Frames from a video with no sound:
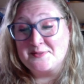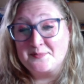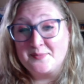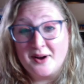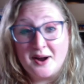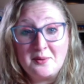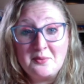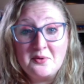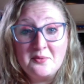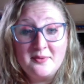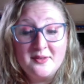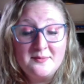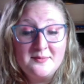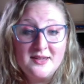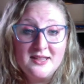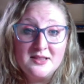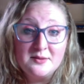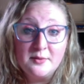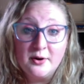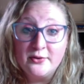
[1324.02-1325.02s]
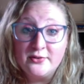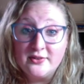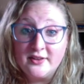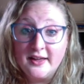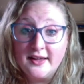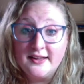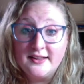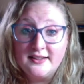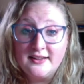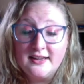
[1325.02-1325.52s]
probably be the most
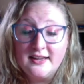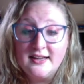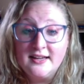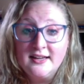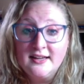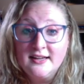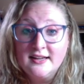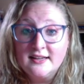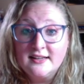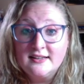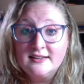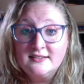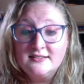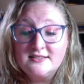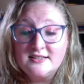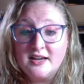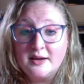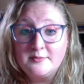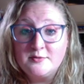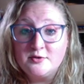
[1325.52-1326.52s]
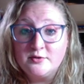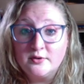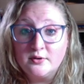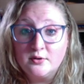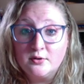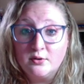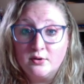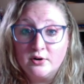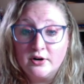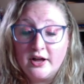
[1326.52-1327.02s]
likely time to
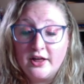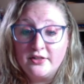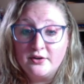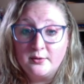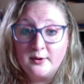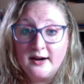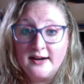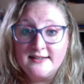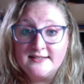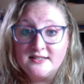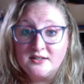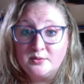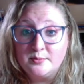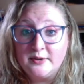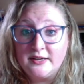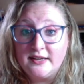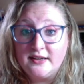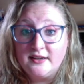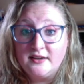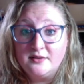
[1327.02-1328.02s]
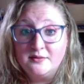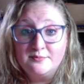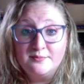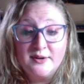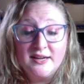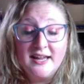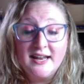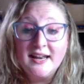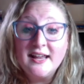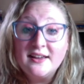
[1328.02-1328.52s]
record. Otherwise, it'll be
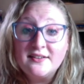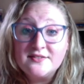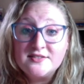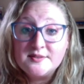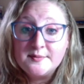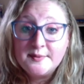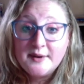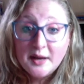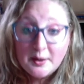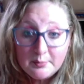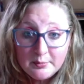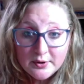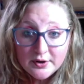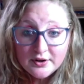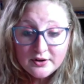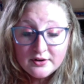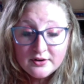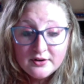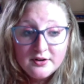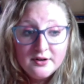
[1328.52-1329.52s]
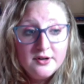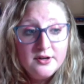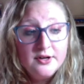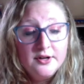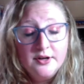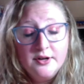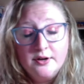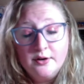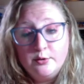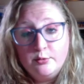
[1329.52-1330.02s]
beginning of September,
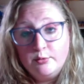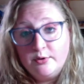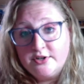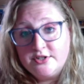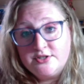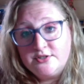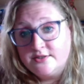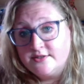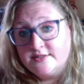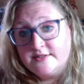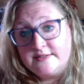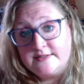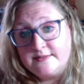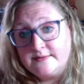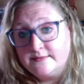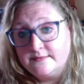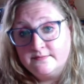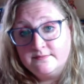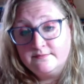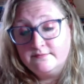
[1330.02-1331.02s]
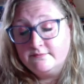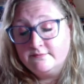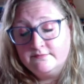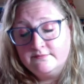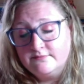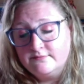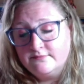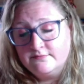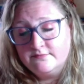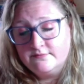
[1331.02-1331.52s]
which is
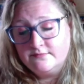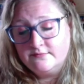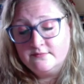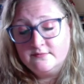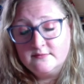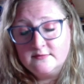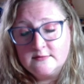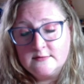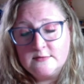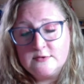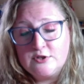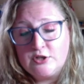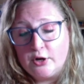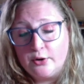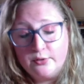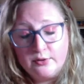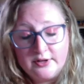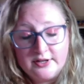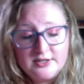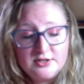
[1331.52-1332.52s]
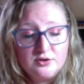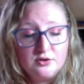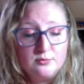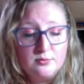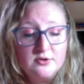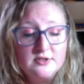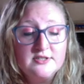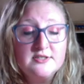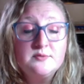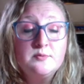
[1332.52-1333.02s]
totally
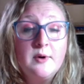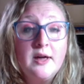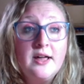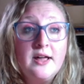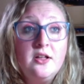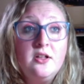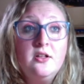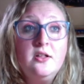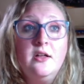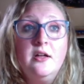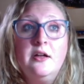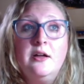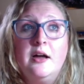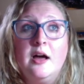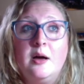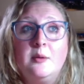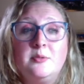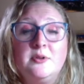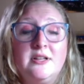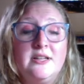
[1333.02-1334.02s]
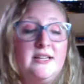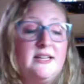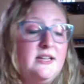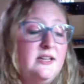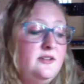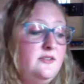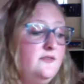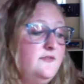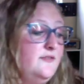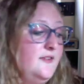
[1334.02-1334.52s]
doable as well. I
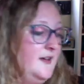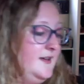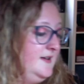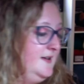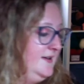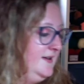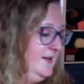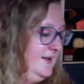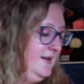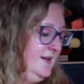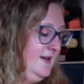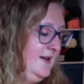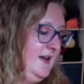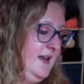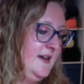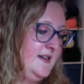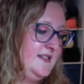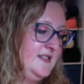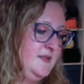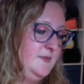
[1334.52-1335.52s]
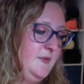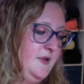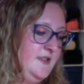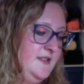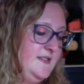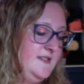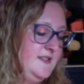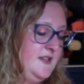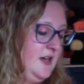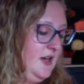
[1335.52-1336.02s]
believe next
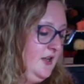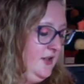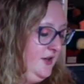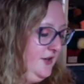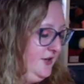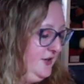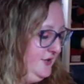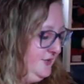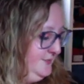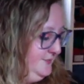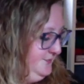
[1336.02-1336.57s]
month's color,